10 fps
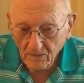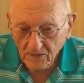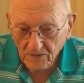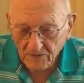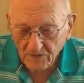
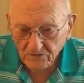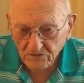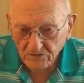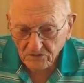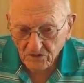and I
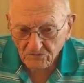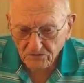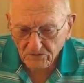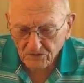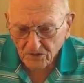think that I
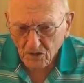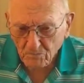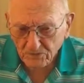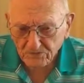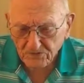found a
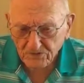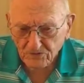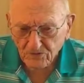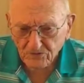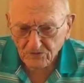compass in
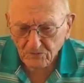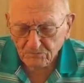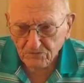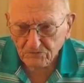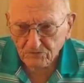there or
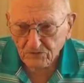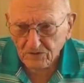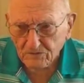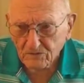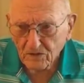something, so I
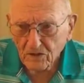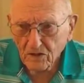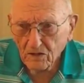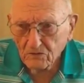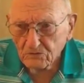
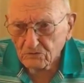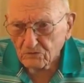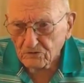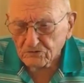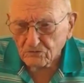knew
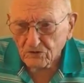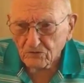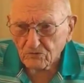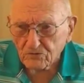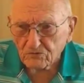which way
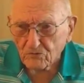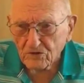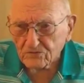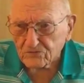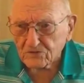was
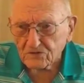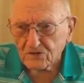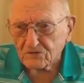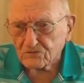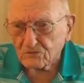west, and
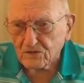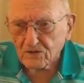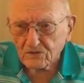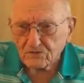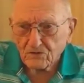that's what I
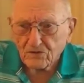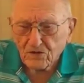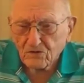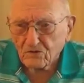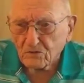thought I
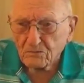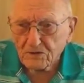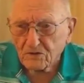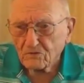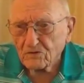ought to be
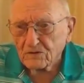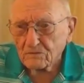going.